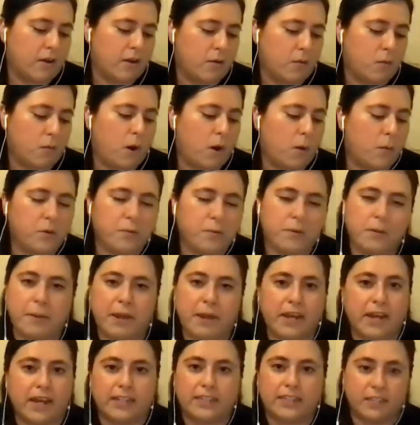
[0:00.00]
what would be
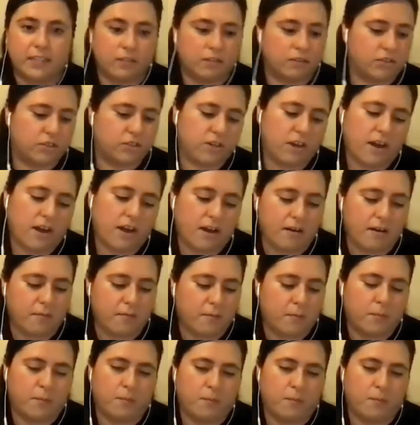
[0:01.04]
my ideal job?